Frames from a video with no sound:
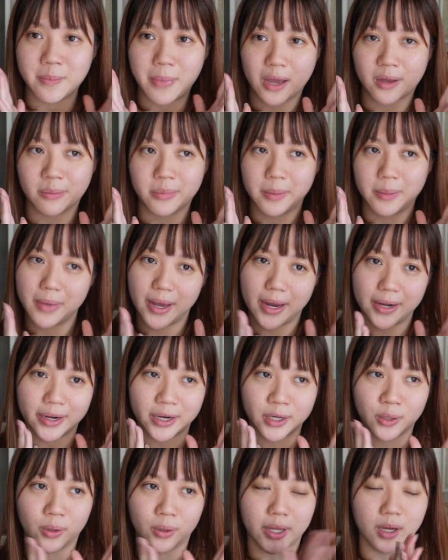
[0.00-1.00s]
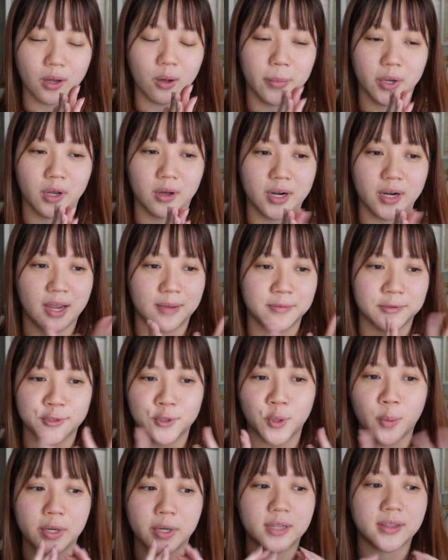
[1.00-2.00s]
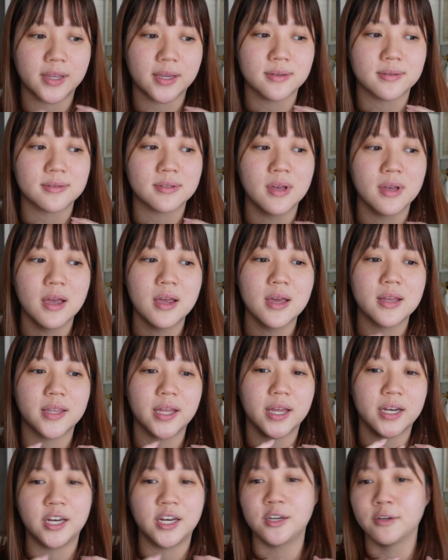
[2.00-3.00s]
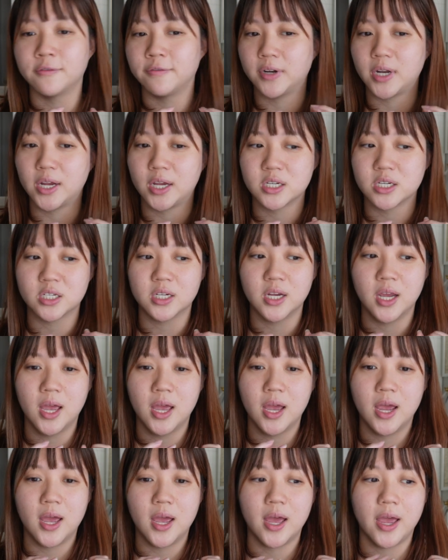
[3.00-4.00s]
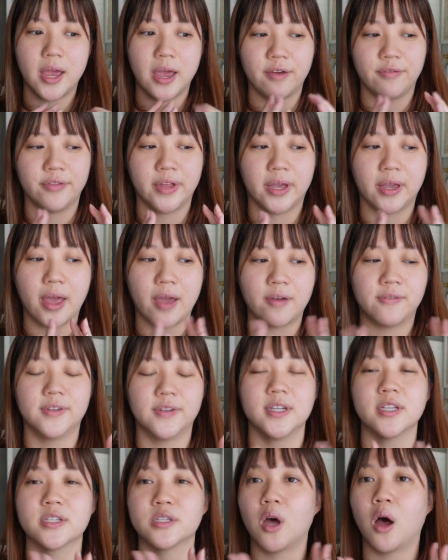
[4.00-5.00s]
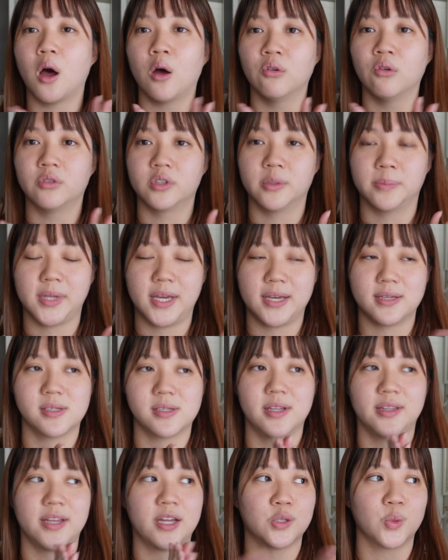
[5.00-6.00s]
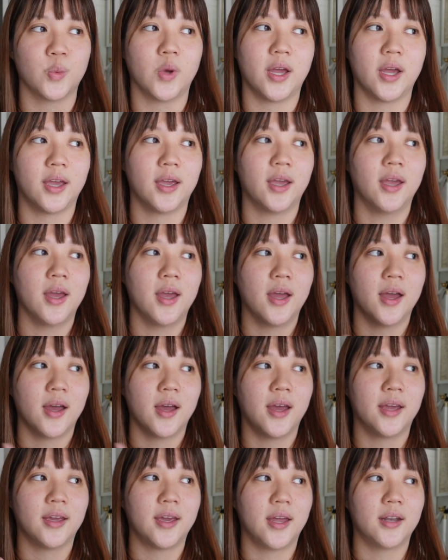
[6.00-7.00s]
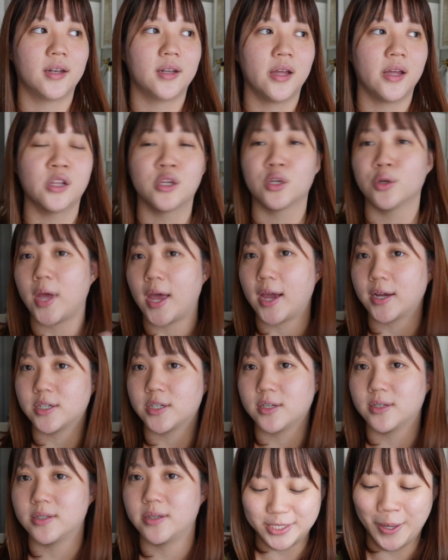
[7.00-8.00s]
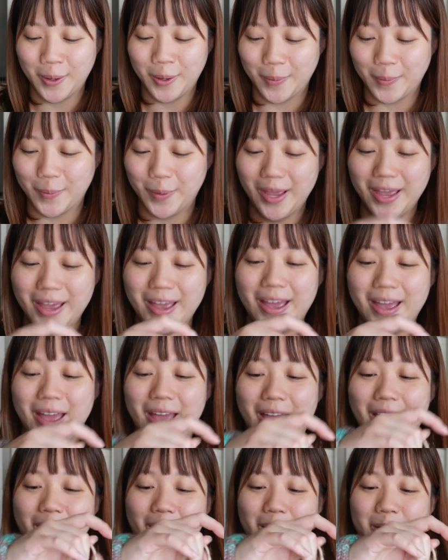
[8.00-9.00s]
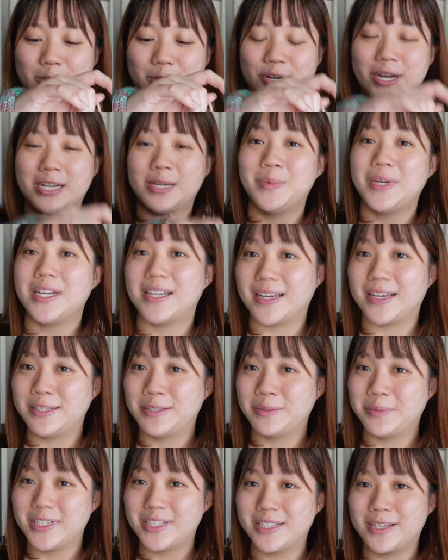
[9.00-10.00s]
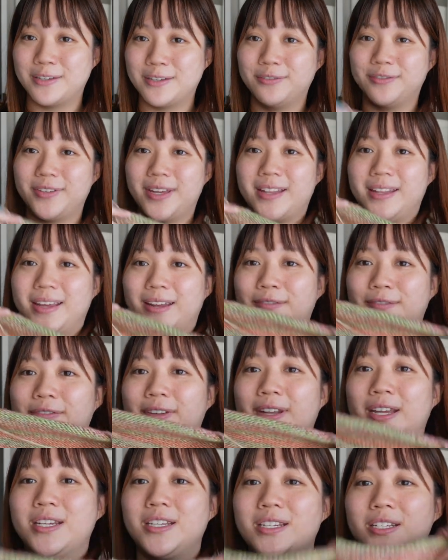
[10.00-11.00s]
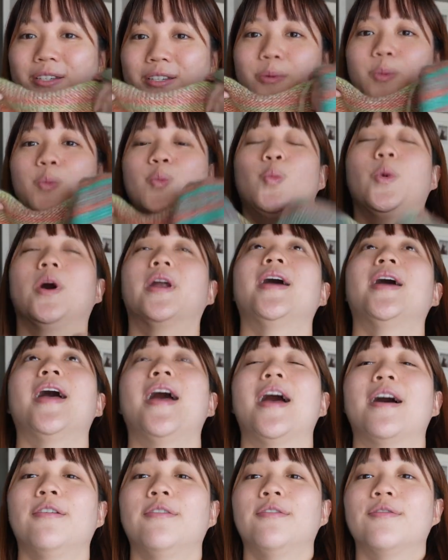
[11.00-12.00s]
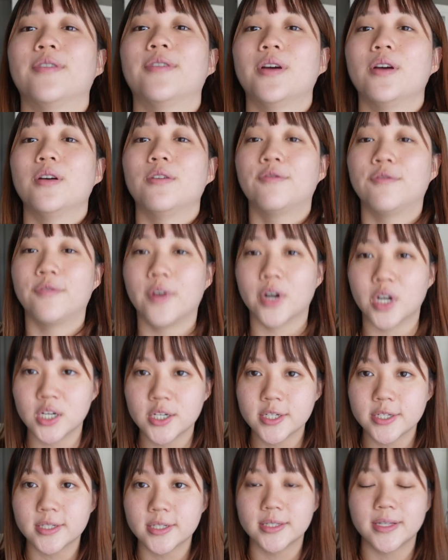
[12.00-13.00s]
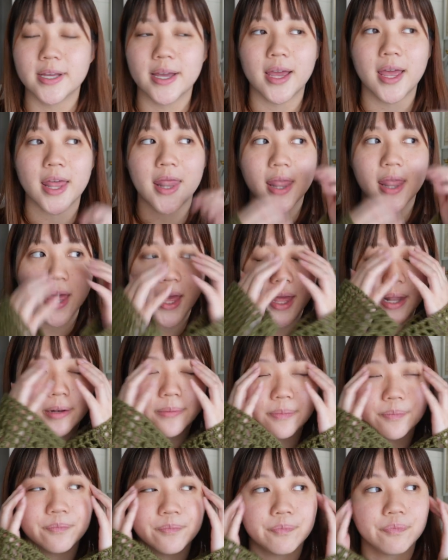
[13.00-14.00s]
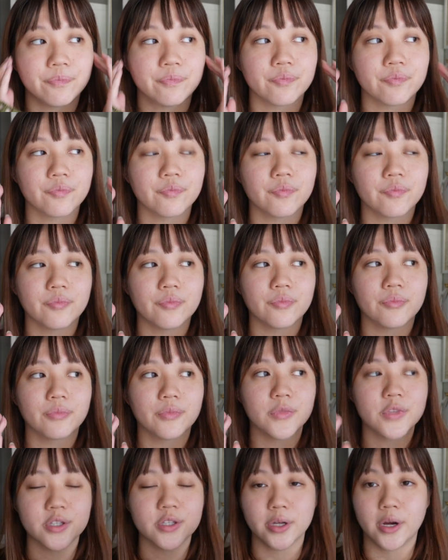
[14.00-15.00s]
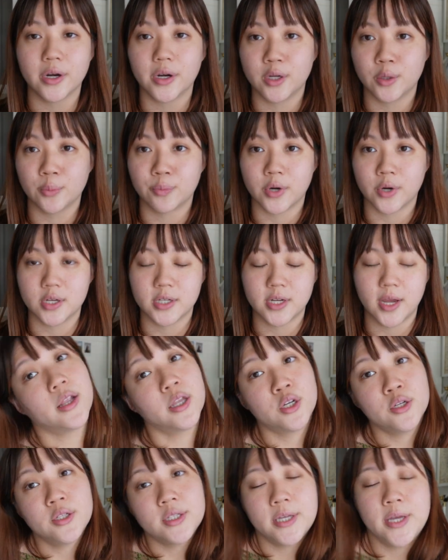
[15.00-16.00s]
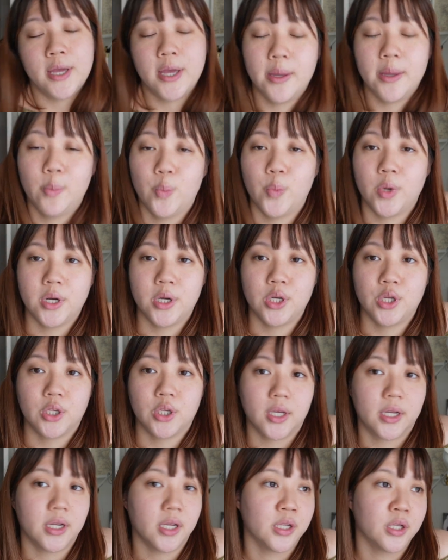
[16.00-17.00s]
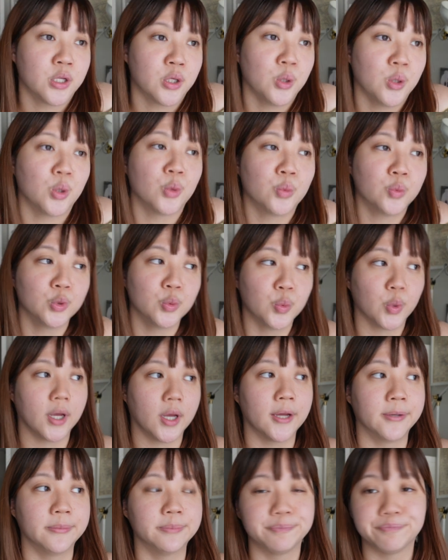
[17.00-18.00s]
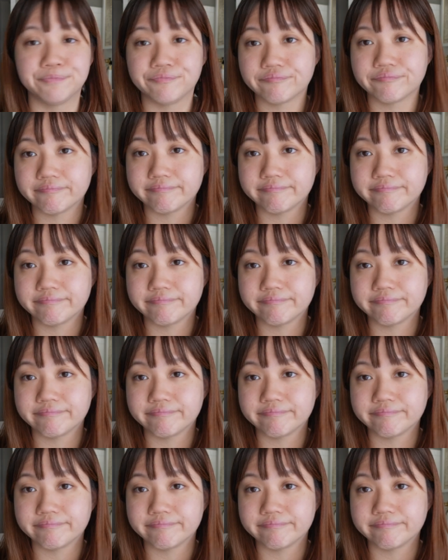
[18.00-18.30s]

back of my mind, I know like, oh my god, I have so many things that I need to finish. I have like, everything is all over the place. That's why I get a little anxious. So trying to be nice to myself and then finish what I have first and then start a new project. little tip when you get a little overwhelmed,